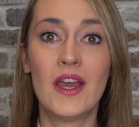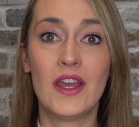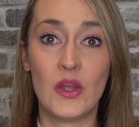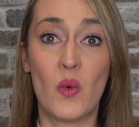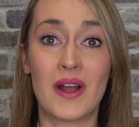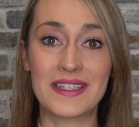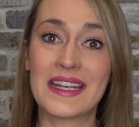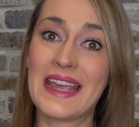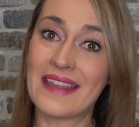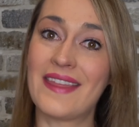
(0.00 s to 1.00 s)
You want to
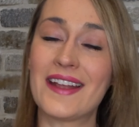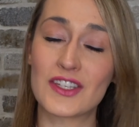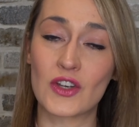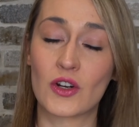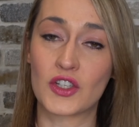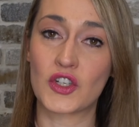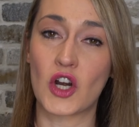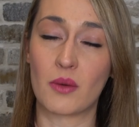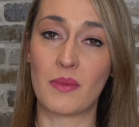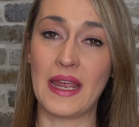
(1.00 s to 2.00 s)
get that search
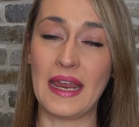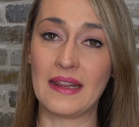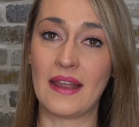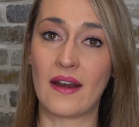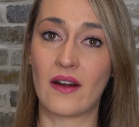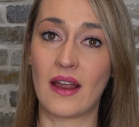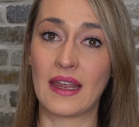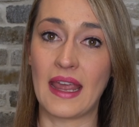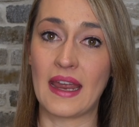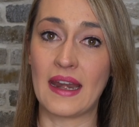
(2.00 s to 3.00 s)
term in there
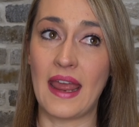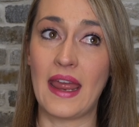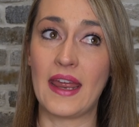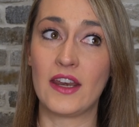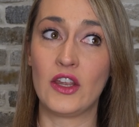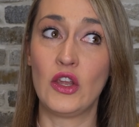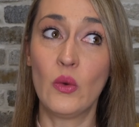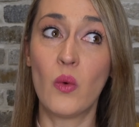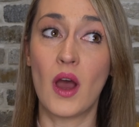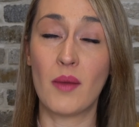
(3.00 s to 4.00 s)
again, and you
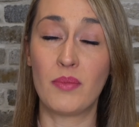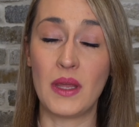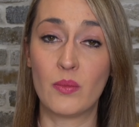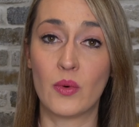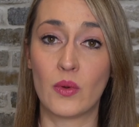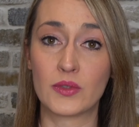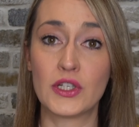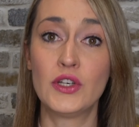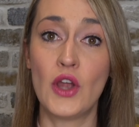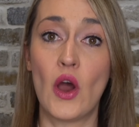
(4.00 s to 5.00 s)
want people to
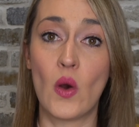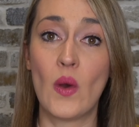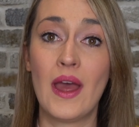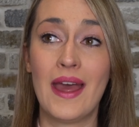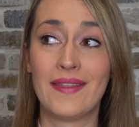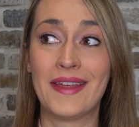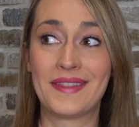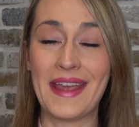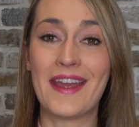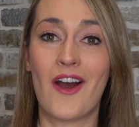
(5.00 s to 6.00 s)
know that
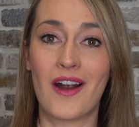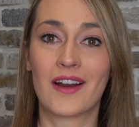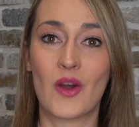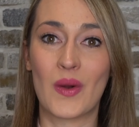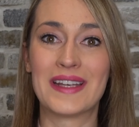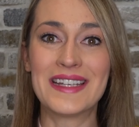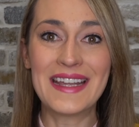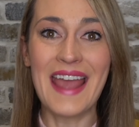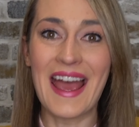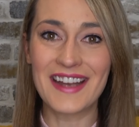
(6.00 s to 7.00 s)
they are going to
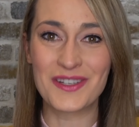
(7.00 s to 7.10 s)
get